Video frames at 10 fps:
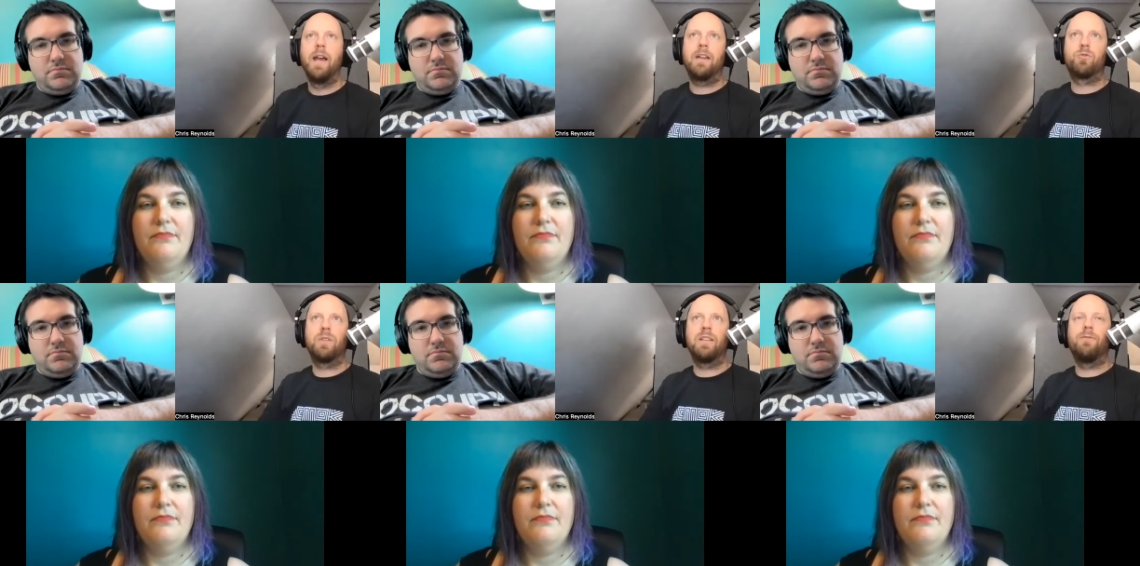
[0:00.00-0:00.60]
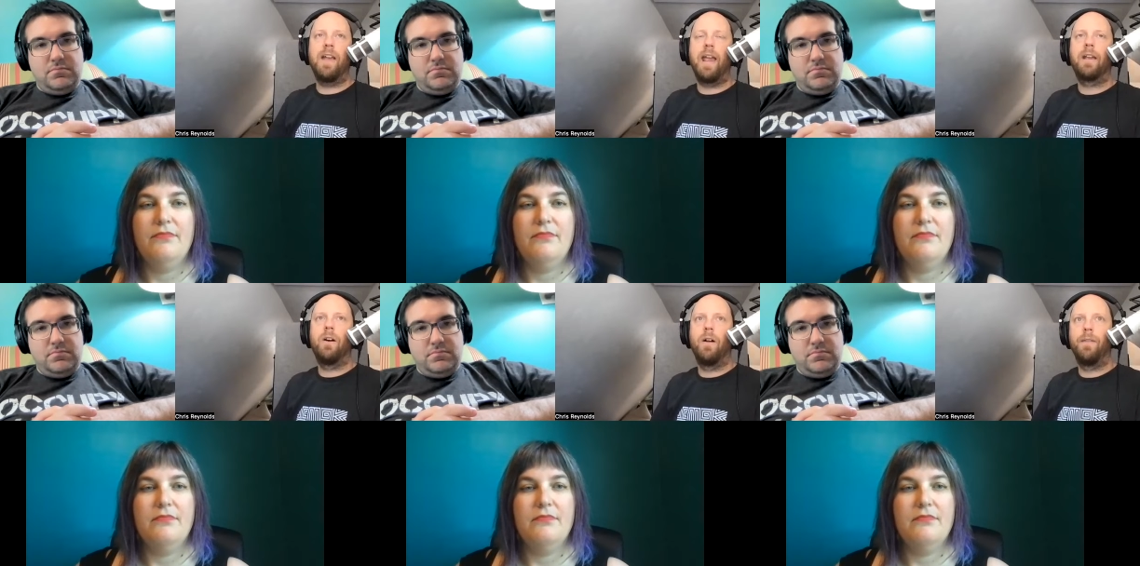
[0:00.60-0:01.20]
Speaker 1: And was really
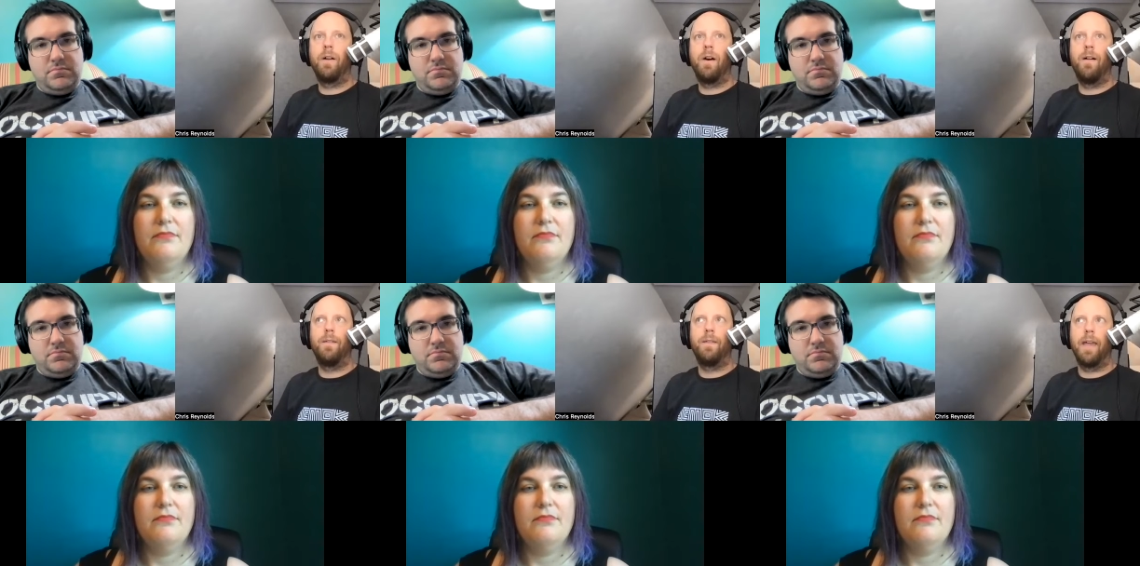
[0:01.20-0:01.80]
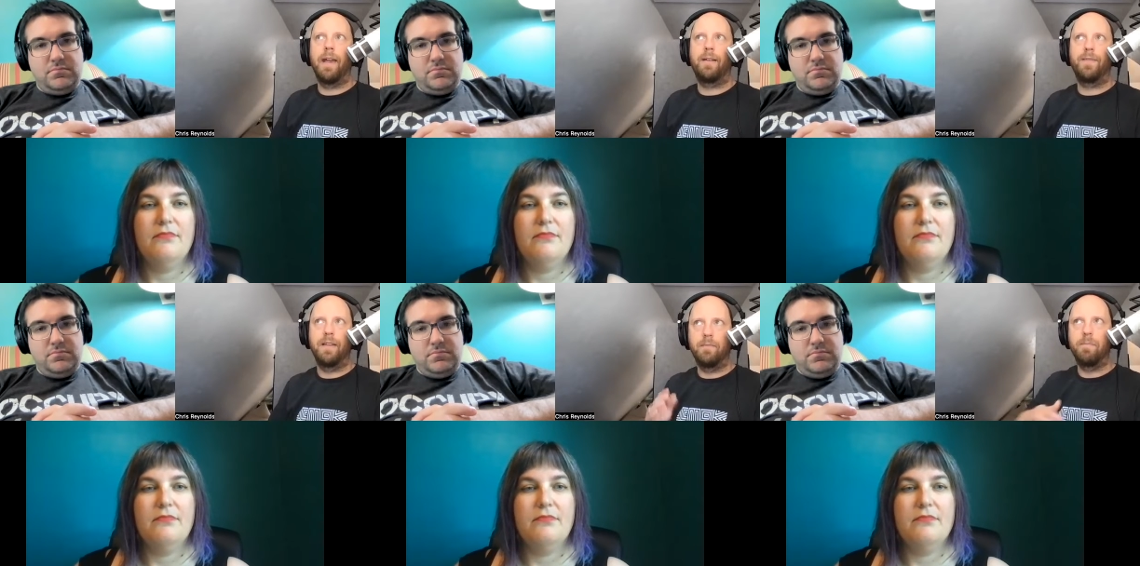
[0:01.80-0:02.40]
vague on on
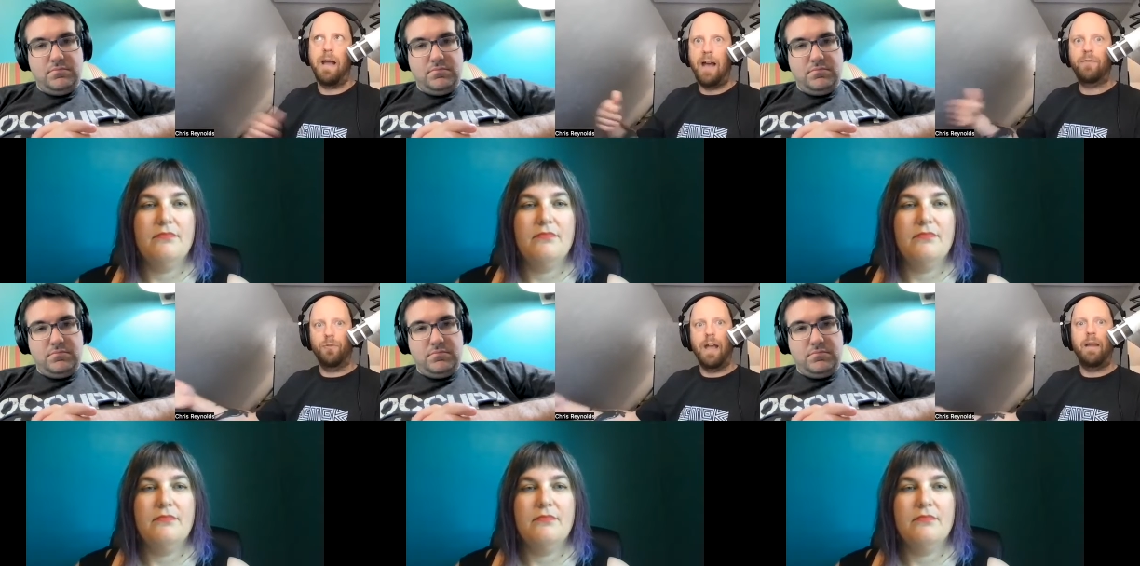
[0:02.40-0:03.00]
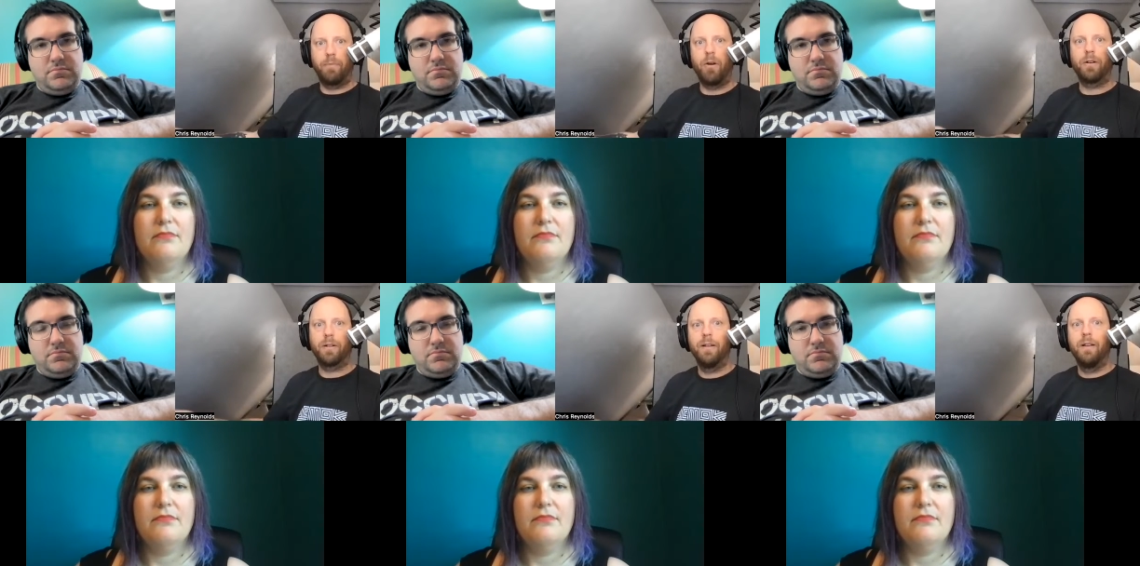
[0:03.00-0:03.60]
like the after that part.